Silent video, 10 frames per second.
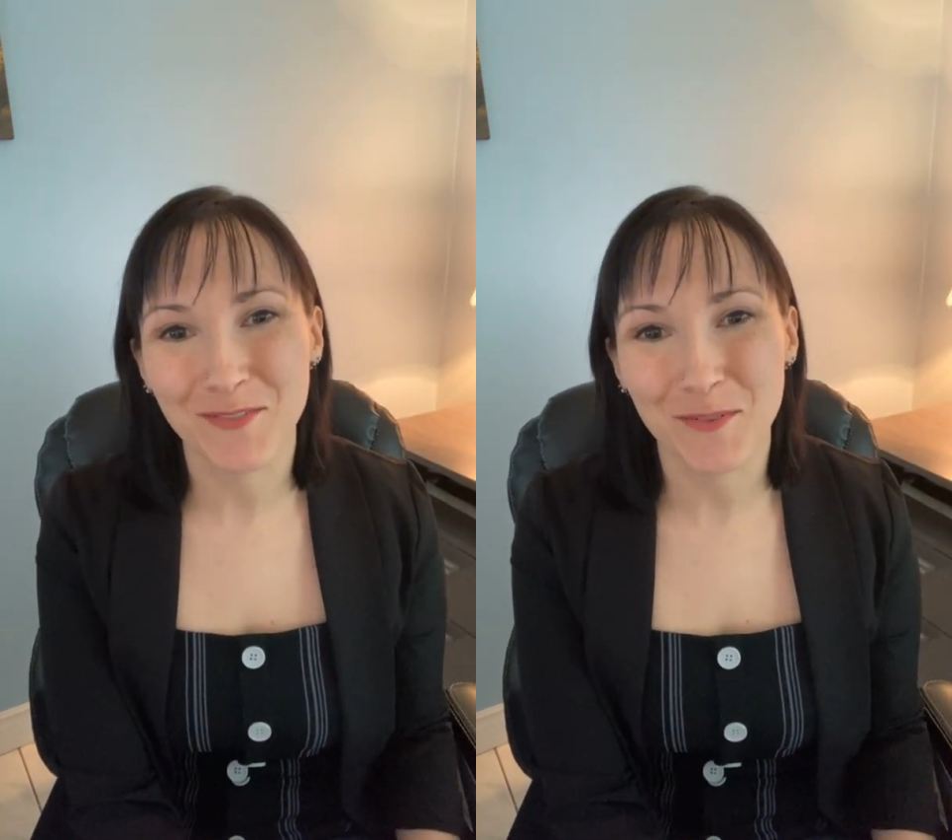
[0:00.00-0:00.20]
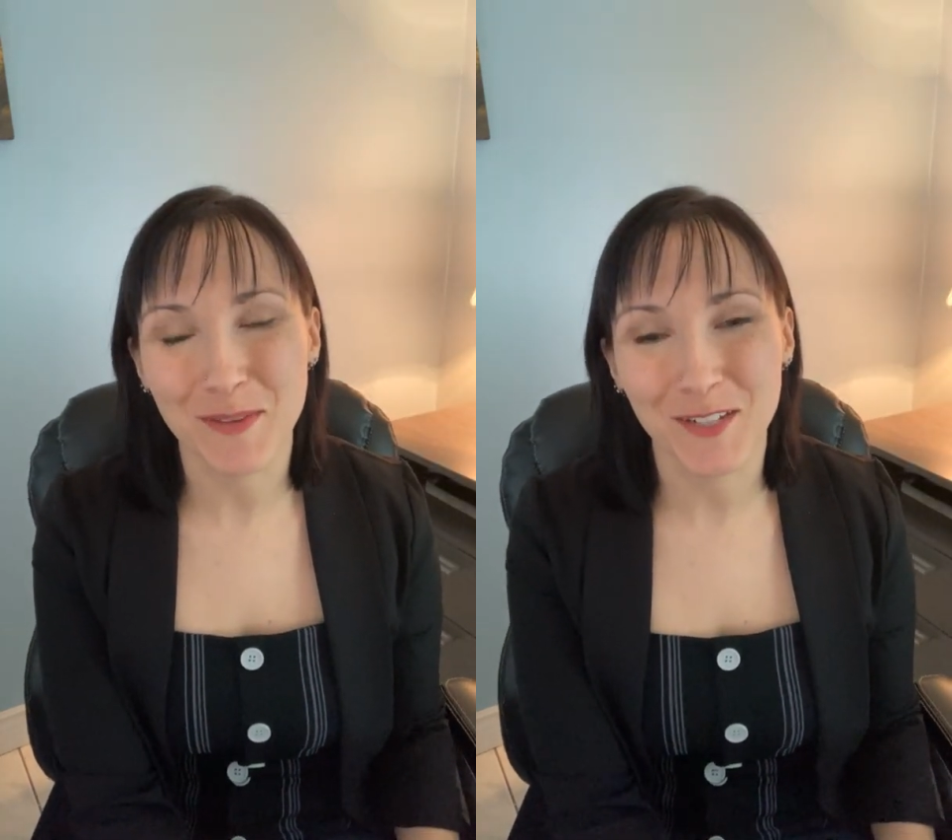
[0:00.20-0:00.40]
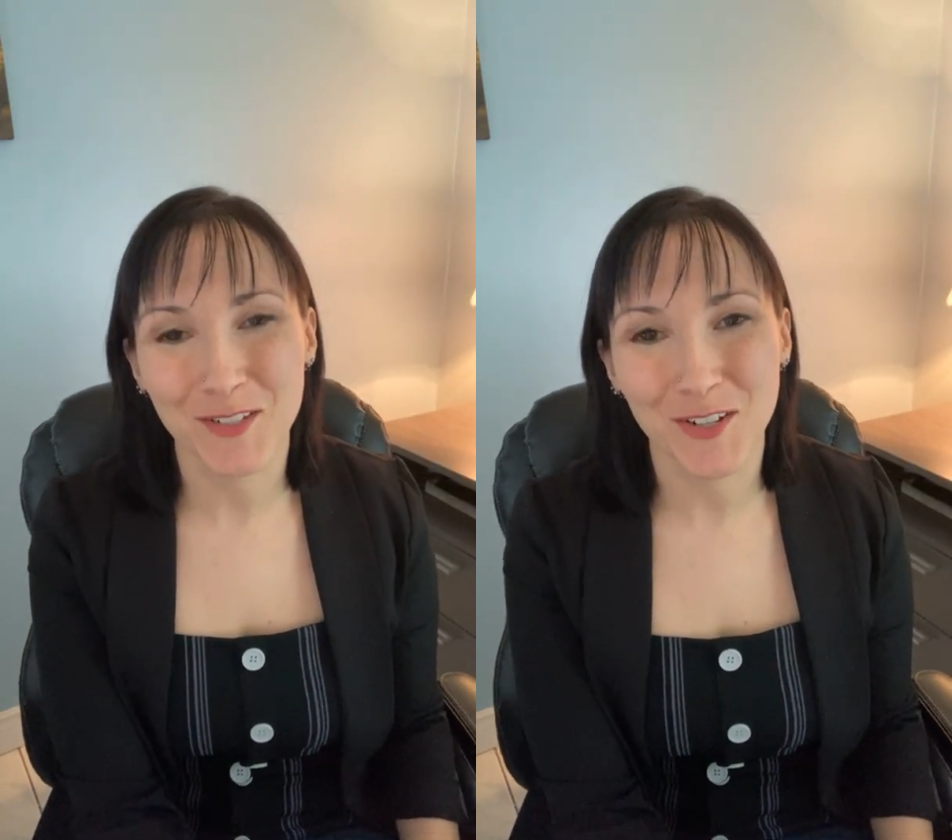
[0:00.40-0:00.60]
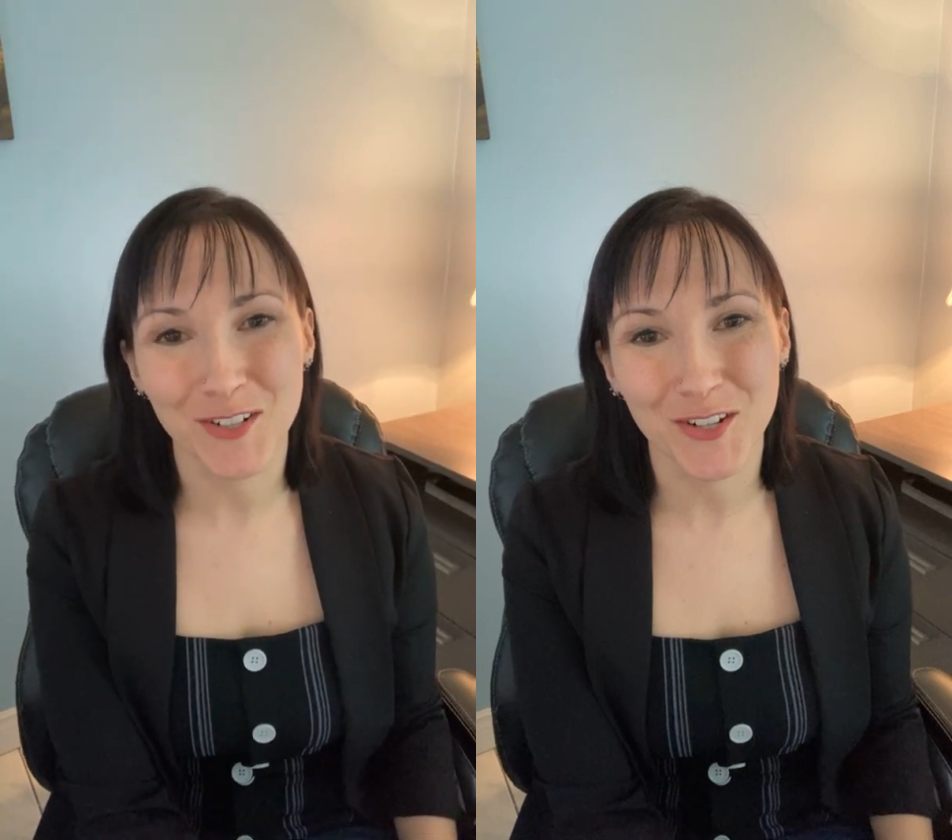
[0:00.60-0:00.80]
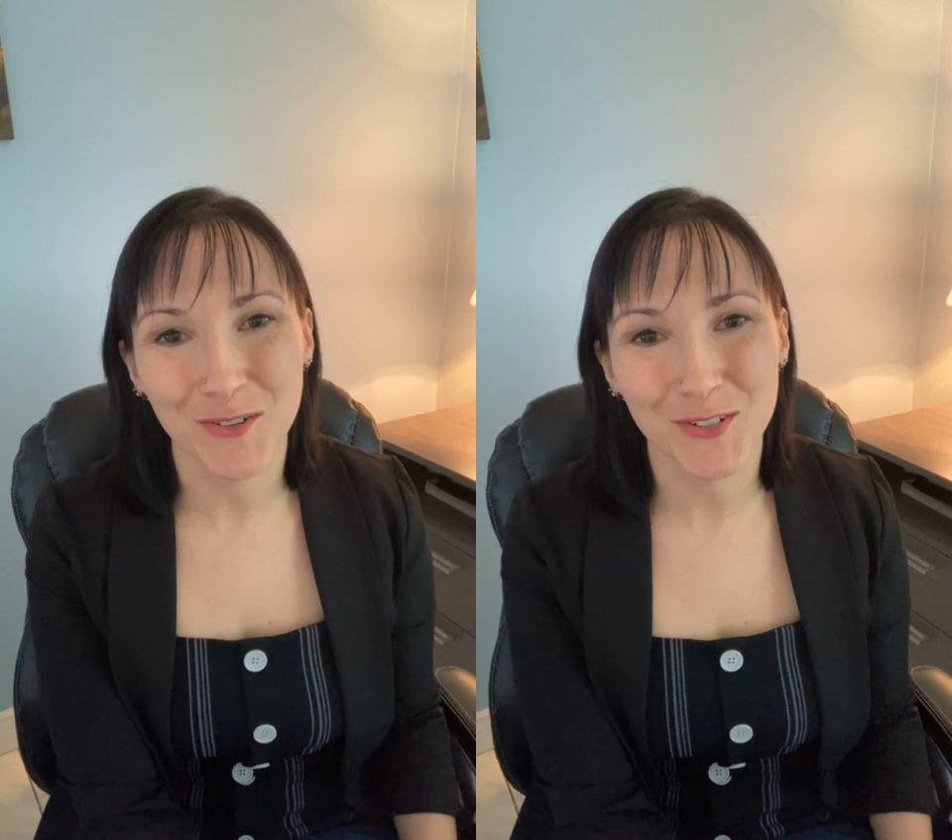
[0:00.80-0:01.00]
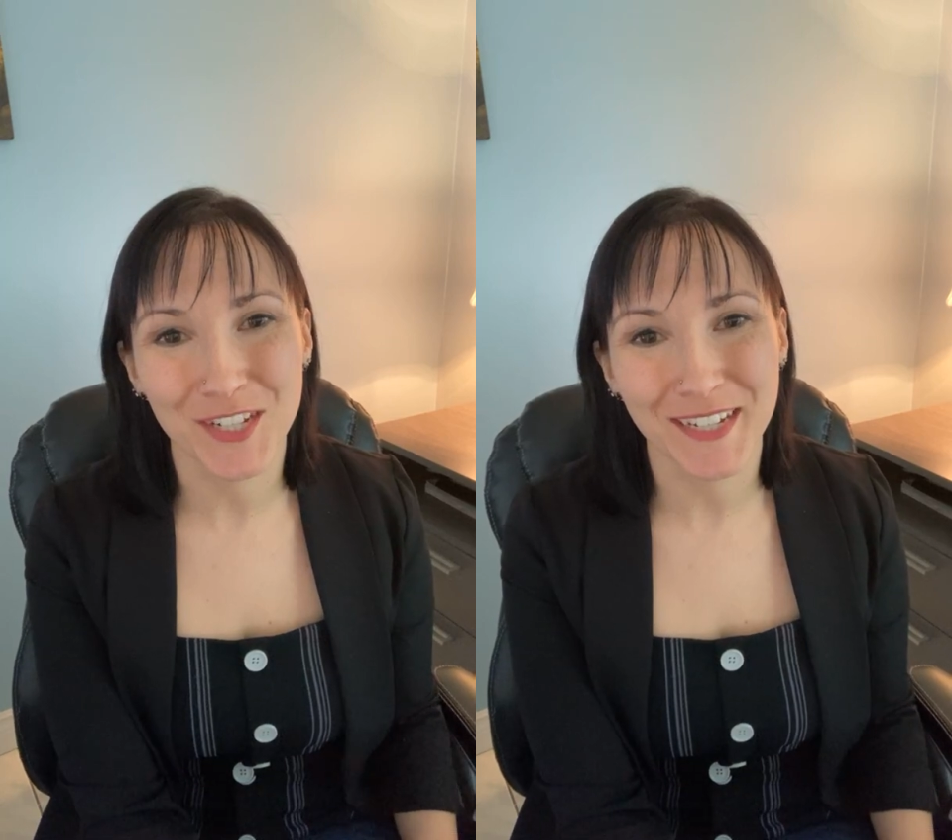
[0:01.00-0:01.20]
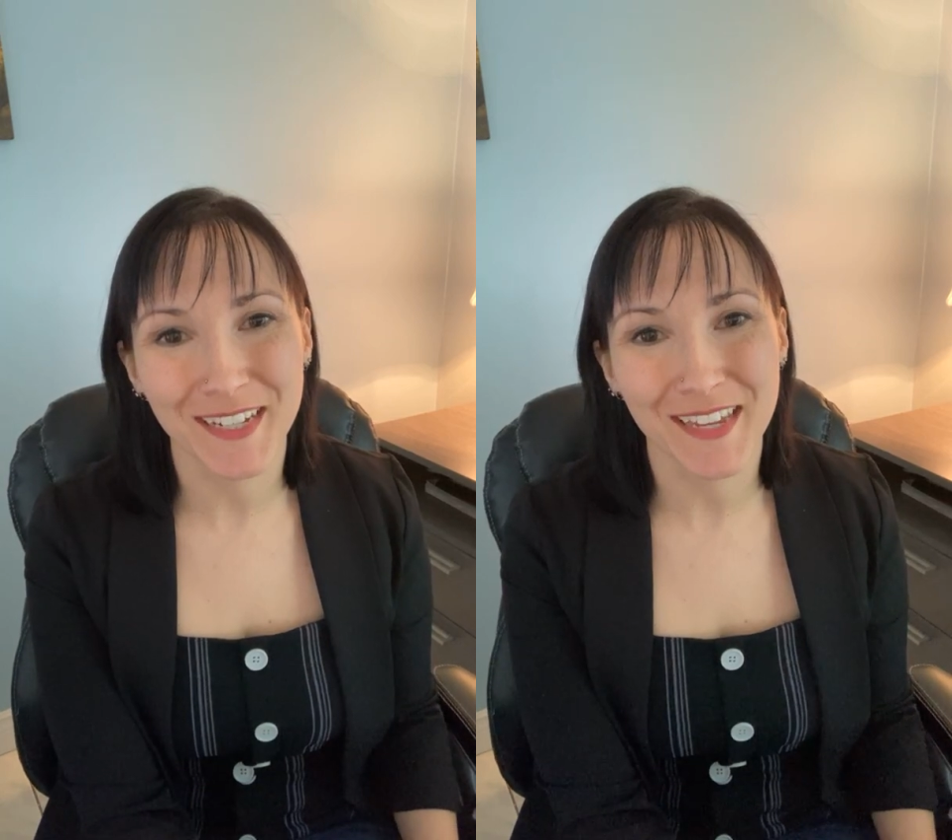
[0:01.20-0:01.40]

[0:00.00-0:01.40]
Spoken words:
from In Charge Coaching,